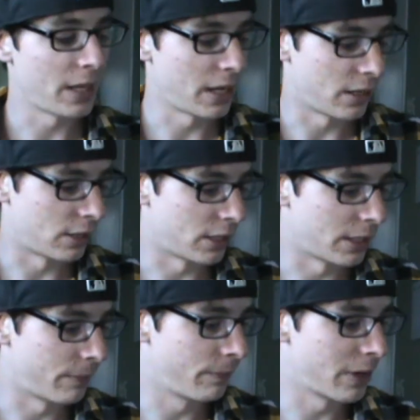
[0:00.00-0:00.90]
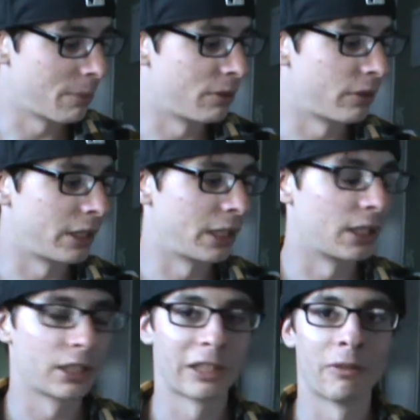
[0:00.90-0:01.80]
I've been running
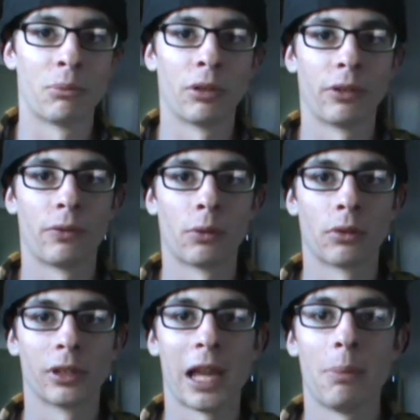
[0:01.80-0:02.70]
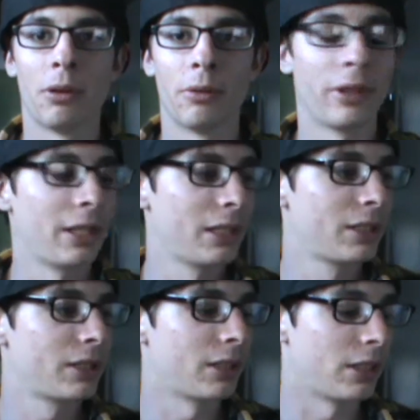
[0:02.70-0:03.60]
a 7.4 LiPo in
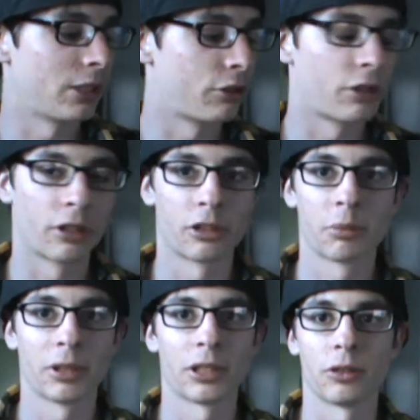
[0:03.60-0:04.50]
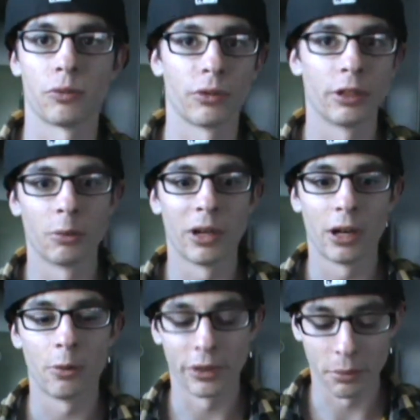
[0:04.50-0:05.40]
this. The trigger response is really
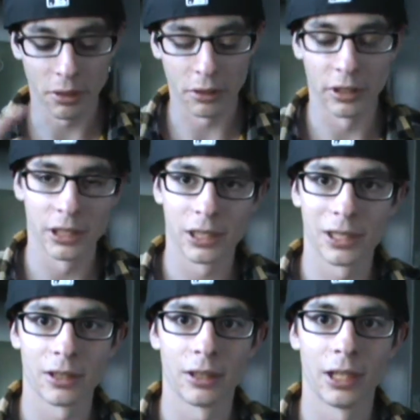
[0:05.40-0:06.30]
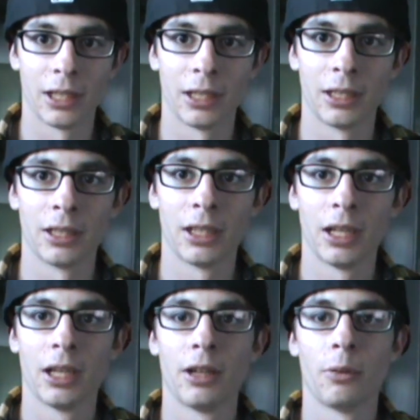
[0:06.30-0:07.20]
well with the motor it's in.
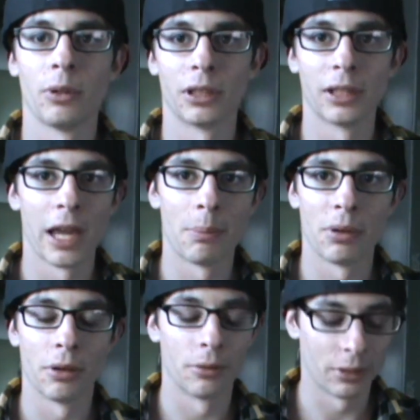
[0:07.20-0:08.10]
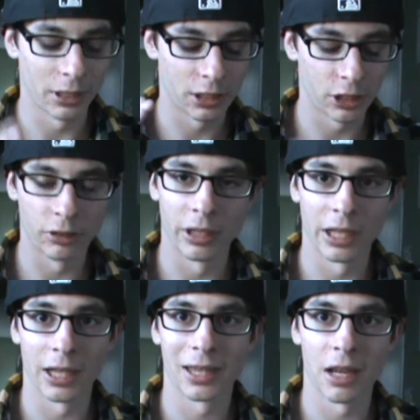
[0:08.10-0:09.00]
With the LiPo, it's shooting
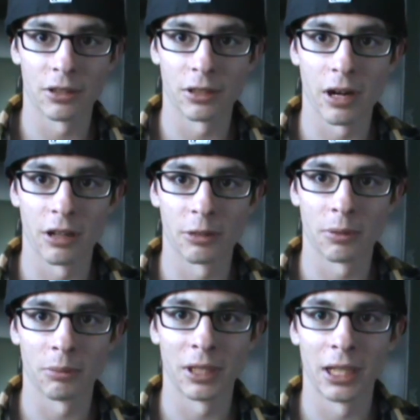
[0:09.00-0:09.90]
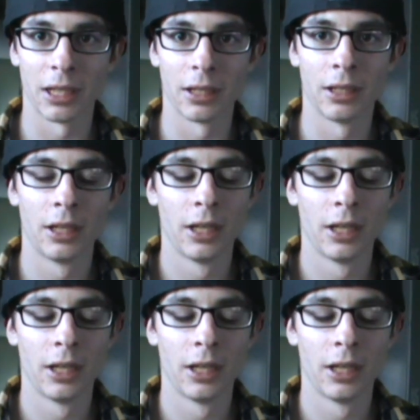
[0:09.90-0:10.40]
at 1,000 rounds per minute.